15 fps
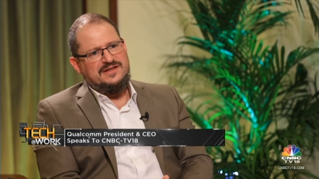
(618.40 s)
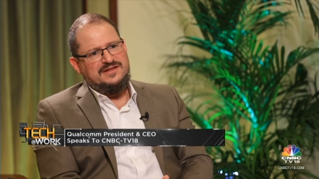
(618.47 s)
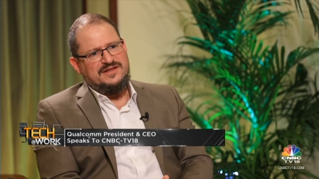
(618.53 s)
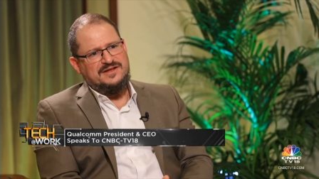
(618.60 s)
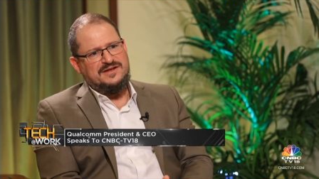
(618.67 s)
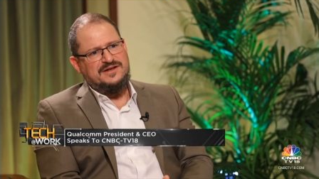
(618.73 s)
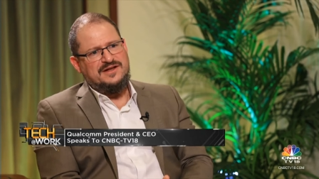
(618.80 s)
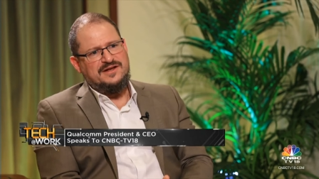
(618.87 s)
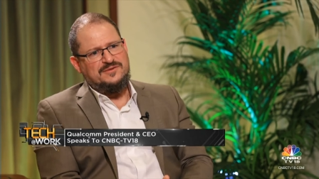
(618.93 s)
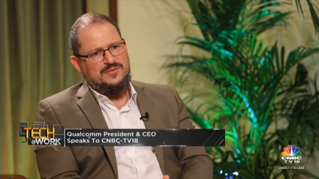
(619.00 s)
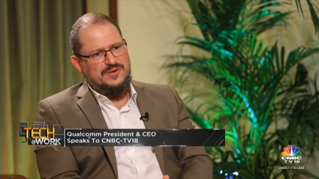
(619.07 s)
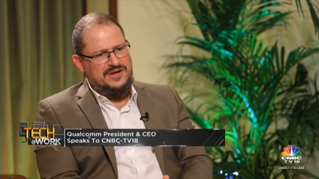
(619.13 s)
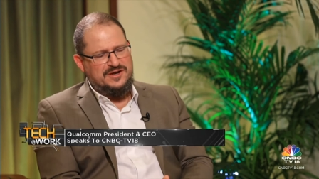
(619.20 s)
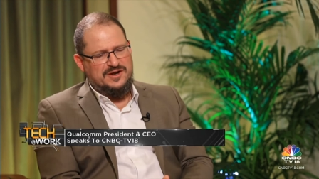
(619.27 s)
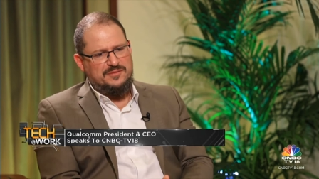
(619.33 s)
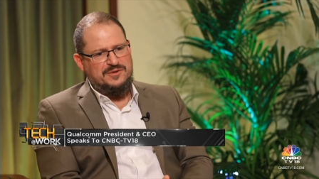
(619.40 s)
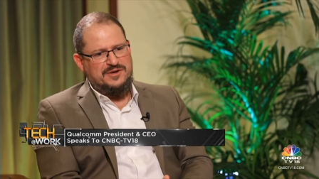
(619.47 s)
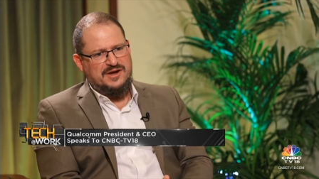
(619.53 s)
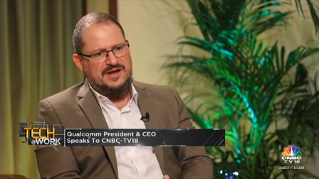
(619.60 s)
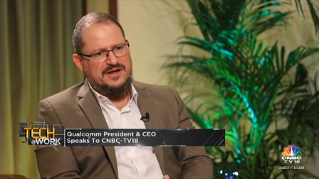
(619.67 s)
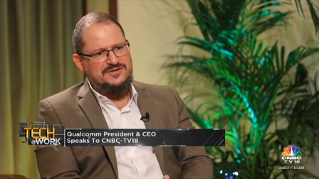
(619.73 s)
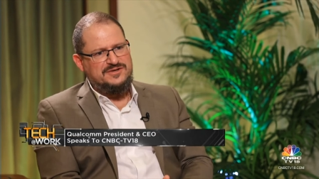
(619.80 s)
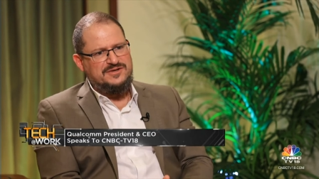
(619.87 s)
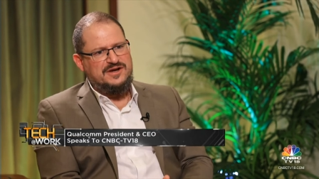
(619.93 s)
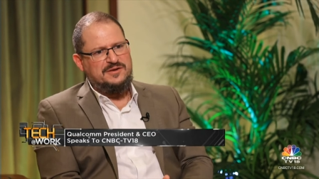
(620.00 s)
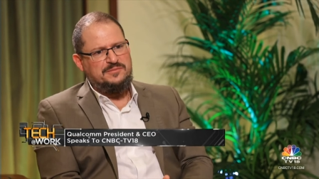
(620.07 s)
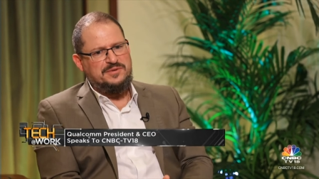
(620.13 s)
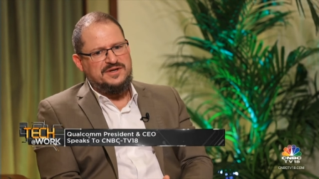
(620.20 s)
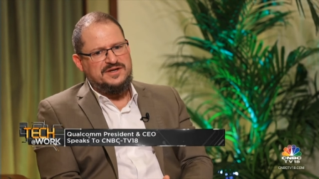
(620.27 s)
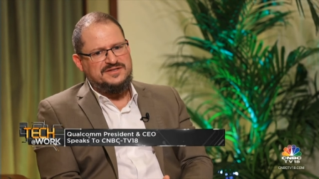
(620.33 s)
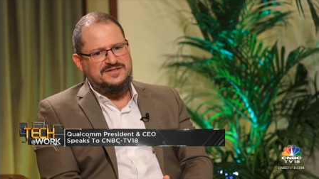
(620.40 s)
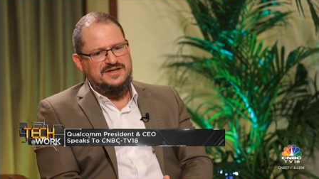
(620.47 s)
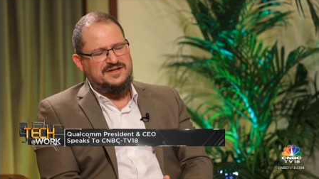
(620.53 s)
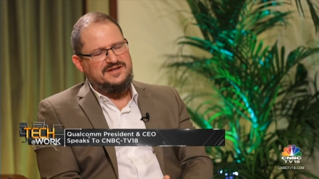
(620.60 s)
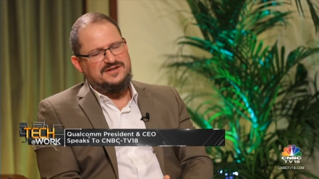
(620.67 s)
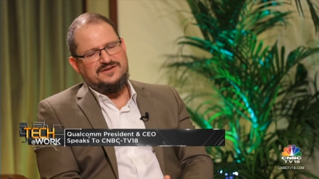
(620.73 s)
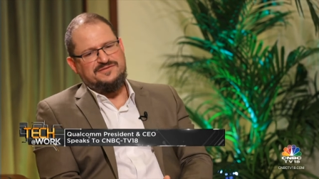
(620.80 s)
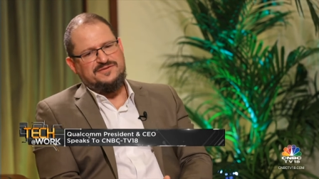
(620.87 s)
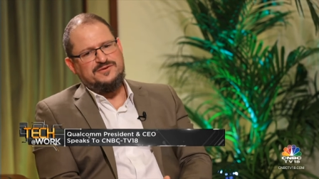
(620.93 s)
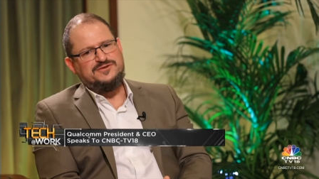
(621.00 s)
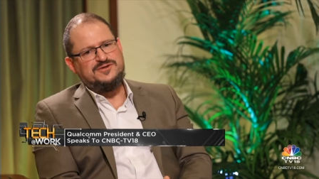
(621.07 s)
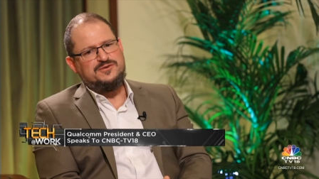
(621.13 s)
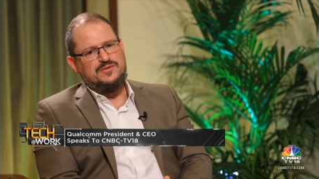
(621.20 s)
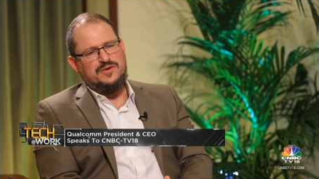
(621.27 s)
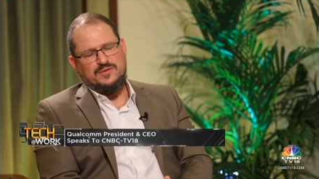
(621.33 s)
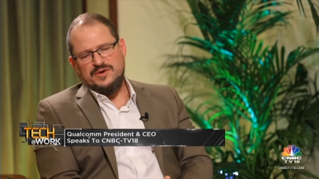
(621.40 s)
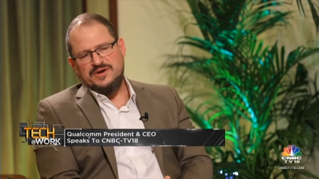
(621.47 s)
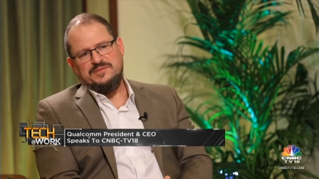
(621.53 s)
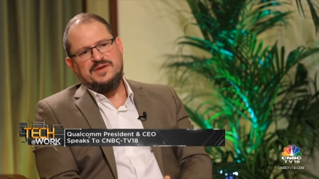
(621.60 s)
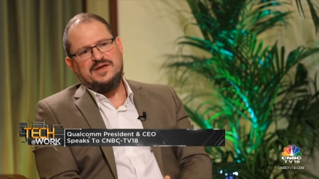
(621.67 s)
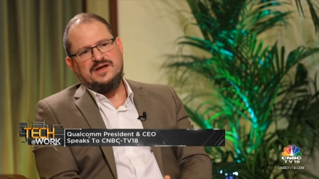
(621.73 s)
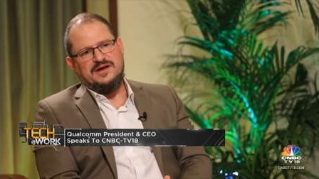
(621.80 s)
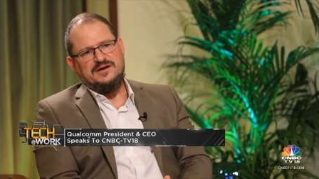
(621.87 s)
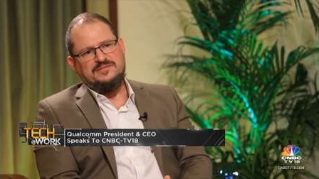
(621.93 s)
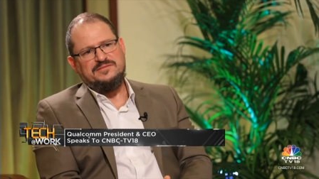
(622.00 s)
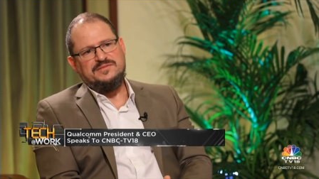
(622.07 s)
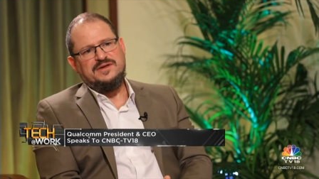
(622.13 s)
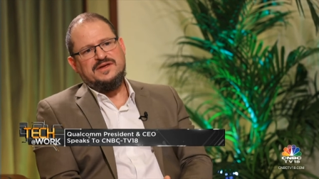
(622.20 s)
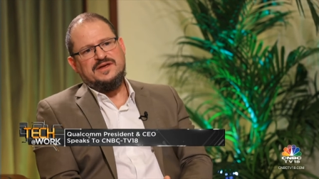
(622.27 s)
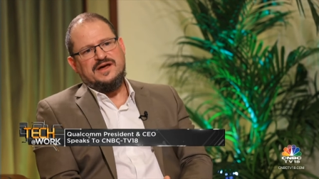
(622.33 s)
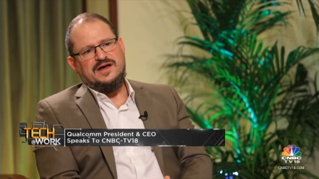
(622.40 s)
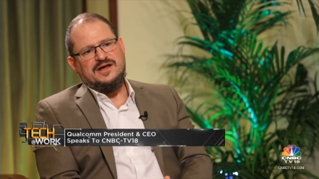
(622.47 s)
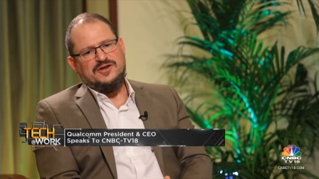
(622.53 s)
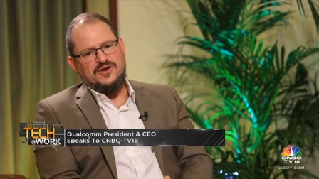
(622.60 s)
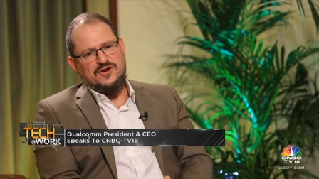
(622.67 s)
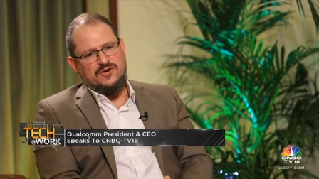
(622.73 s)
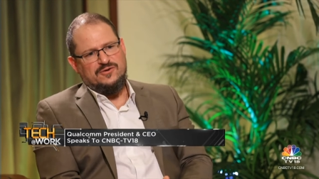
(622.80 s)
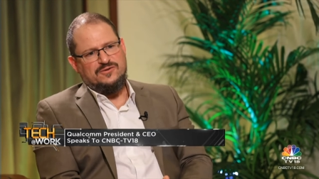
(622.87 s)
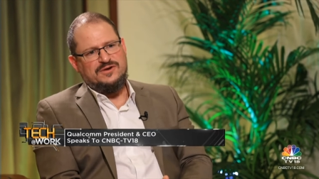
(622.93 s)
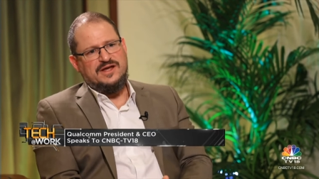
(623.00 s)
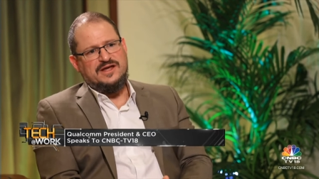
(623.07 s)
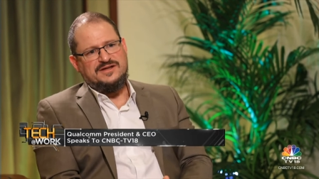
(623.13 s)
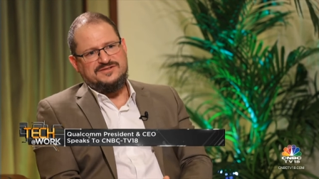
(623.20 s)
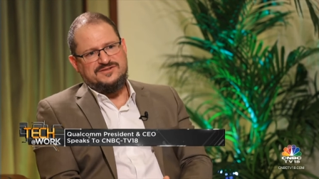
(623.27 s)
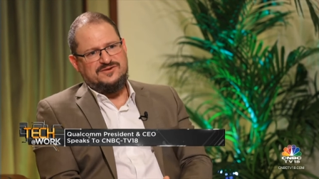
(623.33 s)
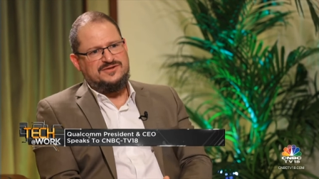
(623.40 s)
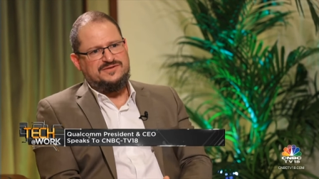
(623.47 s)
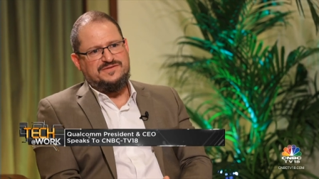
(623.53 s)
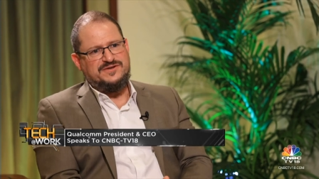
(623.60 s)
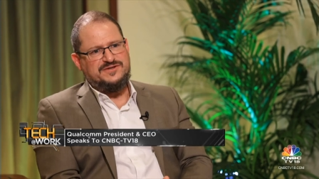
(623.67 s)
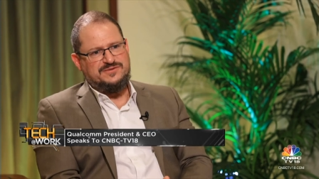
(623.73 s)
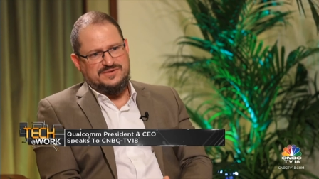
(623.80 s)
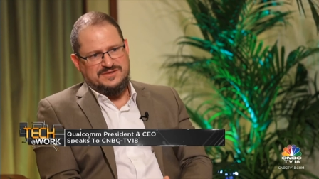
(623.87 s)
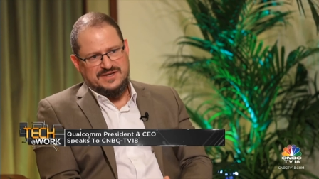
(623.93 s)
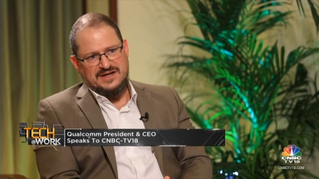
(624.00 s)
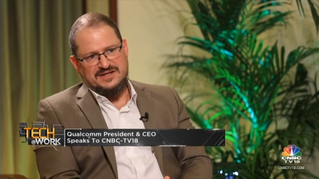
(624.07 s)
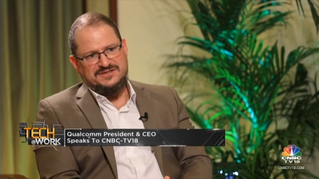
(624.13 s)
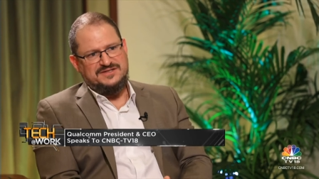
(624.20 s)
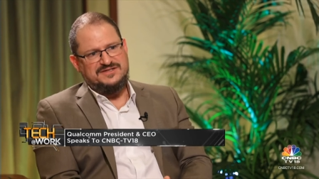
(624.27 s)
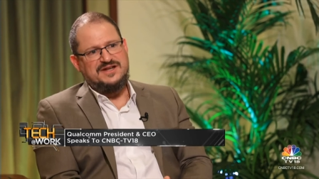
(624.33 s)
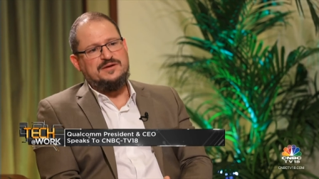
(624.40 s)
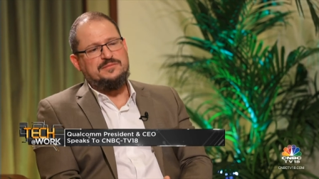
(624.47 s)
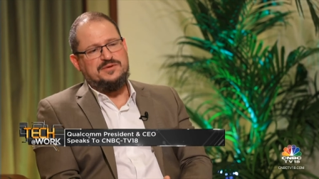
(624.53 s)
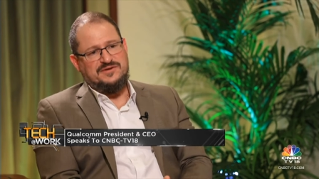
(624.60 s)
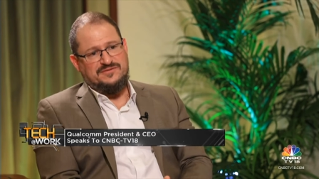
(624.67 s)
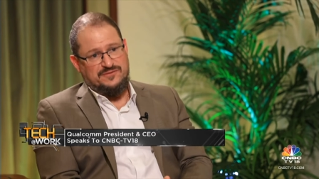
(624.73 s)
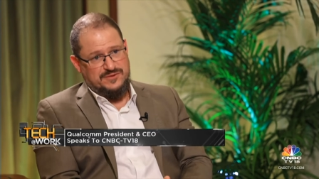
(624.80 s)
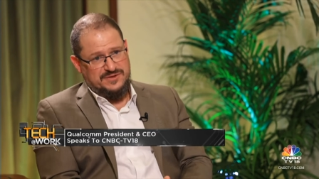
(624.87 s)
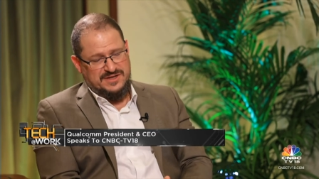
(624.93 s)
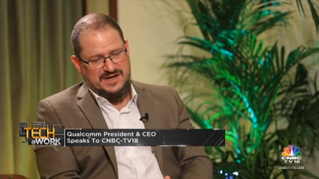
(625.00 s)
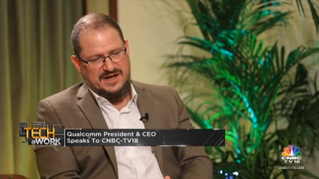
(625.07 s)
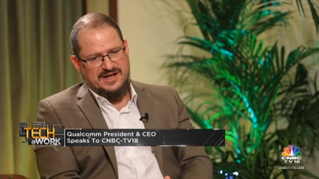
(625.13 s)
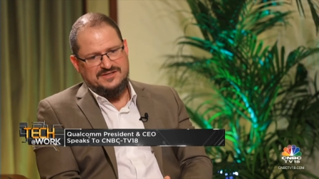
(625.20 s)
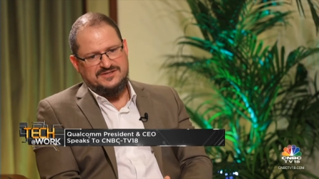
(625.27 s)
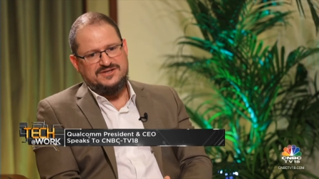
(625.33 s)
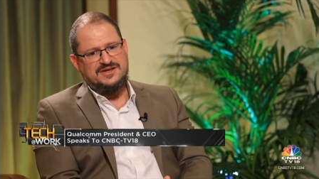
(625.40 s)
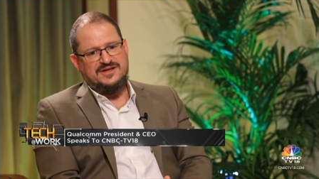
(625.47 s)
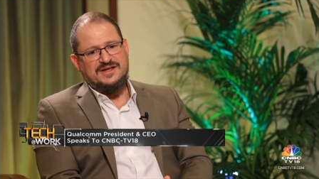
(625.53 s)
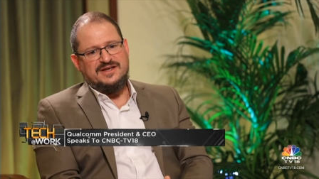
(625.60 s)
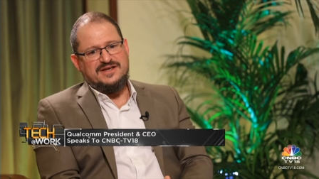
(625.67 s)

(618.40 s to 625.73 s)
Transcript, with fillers: than uh, radio communication companies. And in the future, we want to become uh, known as artificial intelligence company for the edge.